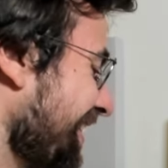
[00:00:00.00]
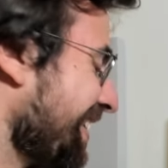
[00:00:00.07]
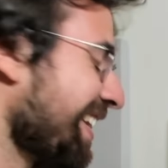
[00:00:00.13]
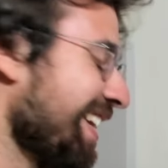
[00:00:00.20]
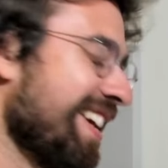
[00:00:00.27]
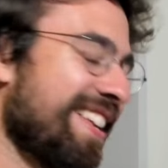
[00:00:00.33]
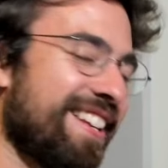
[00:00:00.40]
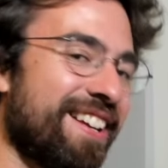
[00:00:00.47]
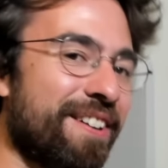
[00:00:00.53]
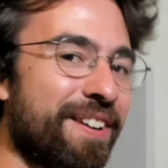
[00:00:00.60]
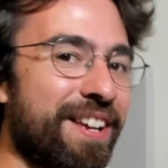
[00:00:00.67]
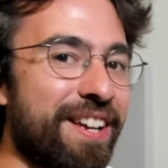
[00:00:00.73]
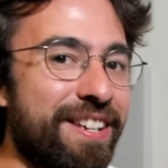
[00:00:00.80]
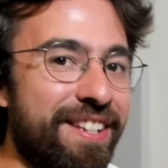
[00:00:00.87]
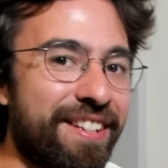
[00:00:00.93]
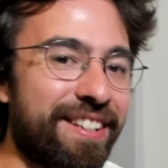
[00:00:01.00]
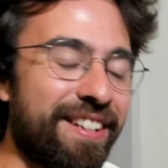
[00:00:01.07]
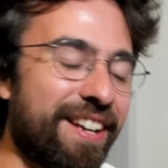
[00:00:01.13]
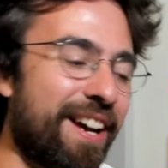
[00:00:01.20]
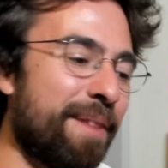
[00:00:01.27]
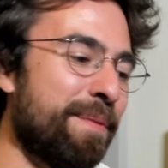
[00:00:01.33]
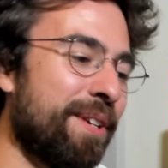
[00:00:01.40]
You can't... Okay,
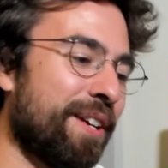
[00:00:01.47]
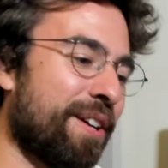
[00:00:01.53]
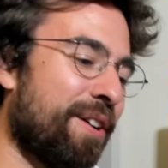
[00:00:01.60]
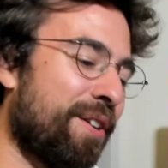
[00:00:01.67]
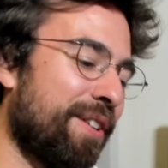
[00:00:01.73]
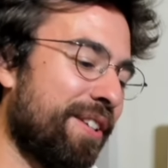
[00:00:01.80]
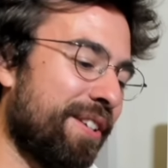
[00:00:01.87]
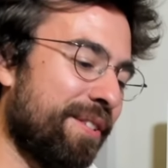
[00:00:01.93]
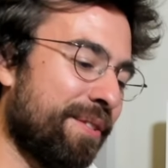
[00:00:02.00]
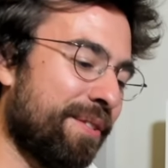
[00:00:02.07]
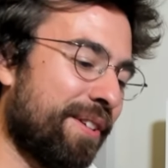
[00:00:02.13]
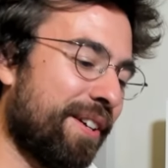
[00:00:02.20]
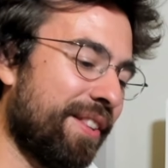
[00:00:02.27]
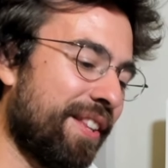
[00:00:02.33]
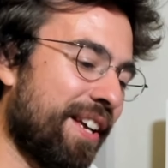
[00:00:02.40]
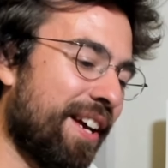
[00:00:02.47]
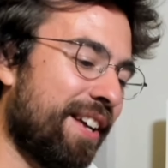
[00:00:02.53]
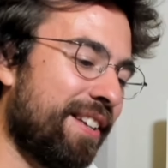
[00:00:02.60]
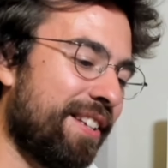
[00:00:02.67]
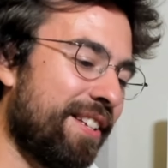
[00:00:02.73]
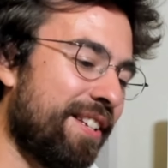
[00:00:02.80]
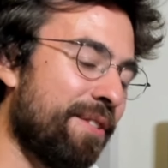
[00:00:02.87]
I'm gonna call you on
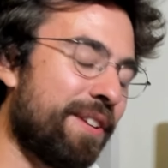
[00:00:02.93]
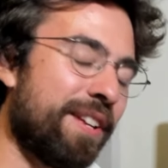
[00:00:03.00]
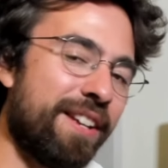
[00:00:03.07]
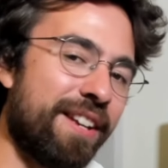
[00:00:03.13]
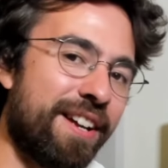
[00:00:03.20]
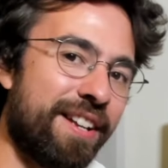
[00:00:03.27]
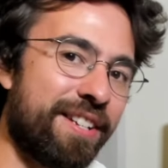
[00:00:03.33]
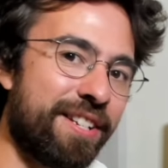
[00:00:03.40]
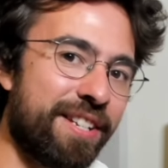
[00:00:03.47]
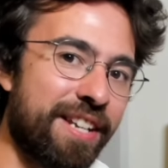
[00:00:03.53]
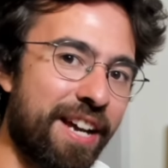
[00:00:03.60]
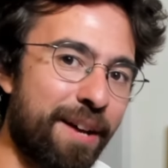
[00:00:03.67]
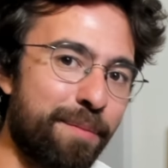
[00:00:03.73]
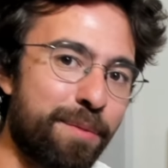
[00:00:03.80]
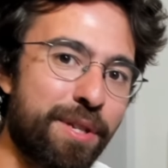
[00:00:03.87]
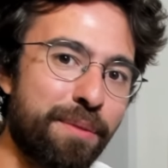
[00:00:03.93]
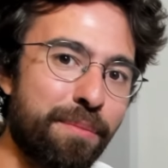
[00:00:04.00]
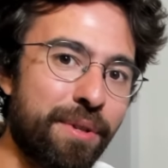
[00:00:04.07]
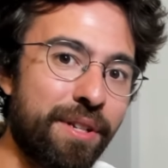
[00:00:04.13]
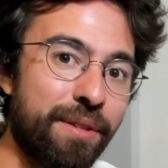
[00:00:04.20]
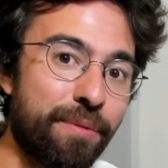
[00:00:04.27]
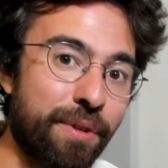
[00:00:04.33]
that. You cannot stab
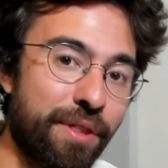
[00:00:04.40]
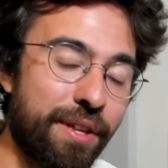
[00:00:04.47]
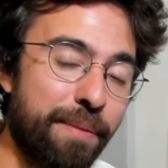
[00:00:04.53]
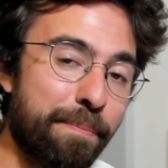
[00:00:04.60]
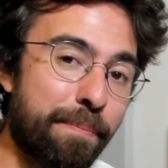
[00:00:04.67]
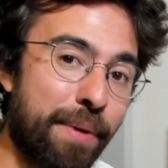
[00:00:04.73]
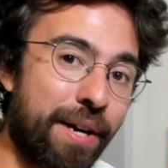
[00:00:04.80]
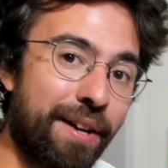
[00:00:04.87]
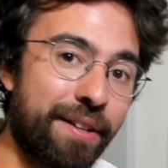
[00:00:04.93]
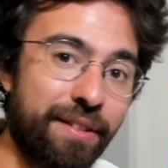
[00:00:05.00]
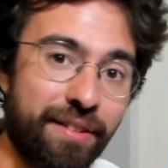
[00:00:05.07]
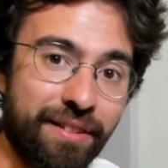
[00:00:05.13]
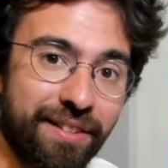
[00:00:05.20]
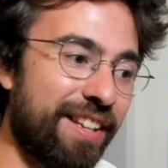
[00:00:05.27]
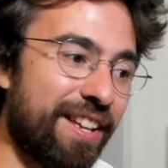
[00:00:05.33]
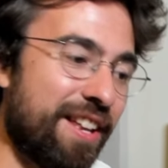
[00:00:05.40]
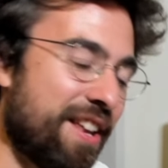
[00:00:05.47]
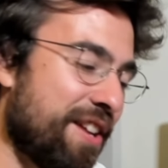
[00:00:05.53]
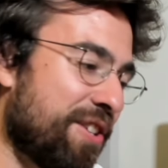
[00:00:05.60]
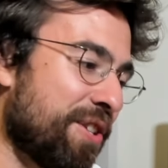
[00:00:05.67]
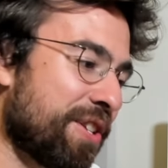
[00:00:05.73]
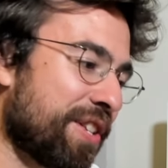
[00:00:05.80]
somebody with a bottle.
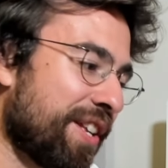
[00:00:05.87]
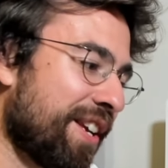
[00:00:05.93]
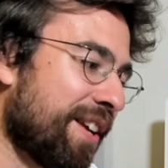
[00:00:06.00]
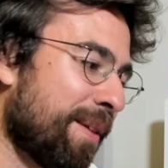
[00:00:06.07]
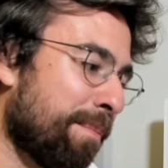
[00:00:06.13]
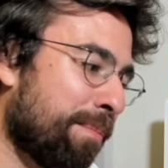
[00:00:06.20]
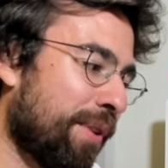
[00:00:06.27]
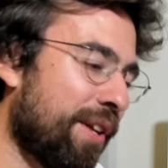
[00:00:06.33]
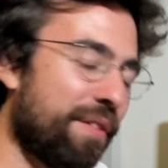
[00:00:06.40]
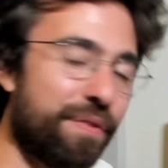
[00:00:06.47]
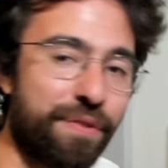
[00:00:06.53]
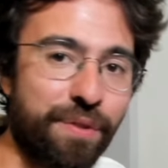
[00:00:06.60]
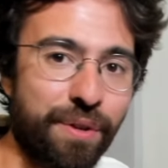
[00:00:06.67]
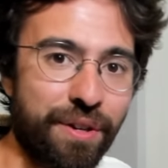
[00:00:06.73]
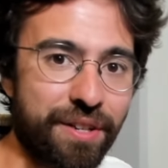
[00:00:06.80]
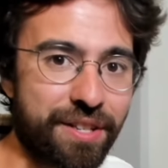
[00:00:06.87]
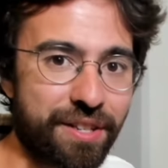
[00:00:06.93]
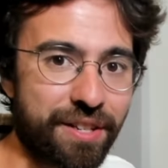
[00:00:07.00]
It's just, like, blunt force.